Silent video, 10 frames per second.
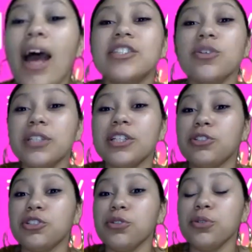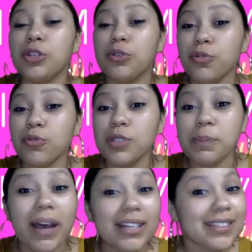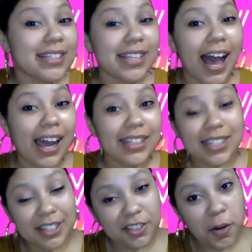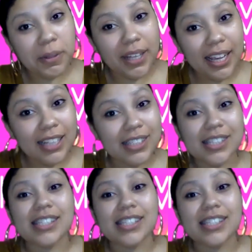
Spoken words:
So did you use pesticides in your plants to